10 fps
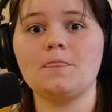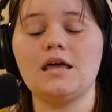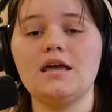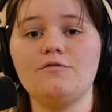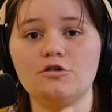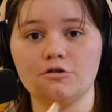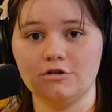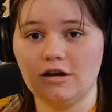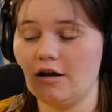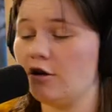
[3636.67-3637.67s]
If
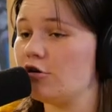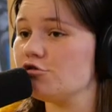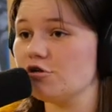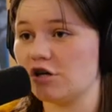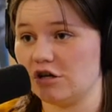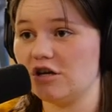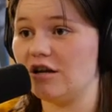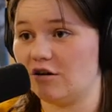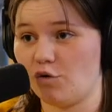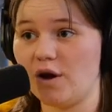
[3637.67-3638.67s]
you're you're an
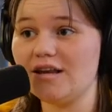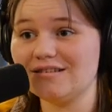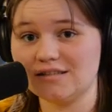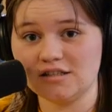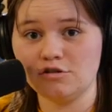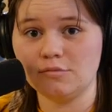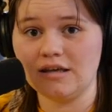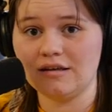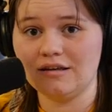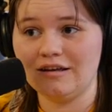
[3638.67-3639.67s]
acquaintance to
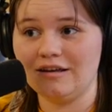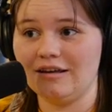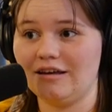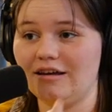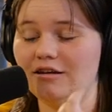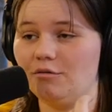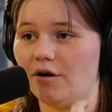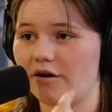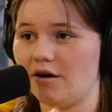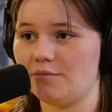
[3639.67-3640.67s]
me, and you
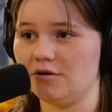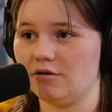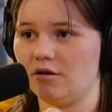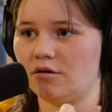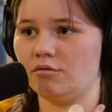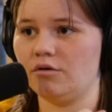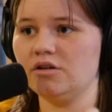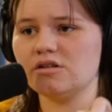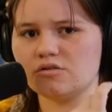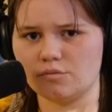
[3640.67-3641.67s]
walk up and you're like, "Well,
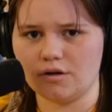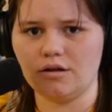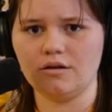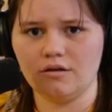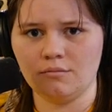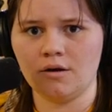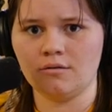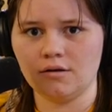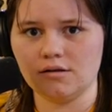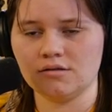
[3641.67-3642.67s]
this is what I think about
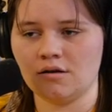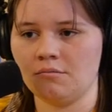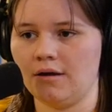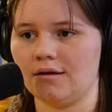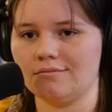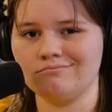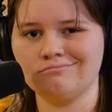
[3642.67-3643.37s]
this," I'm like,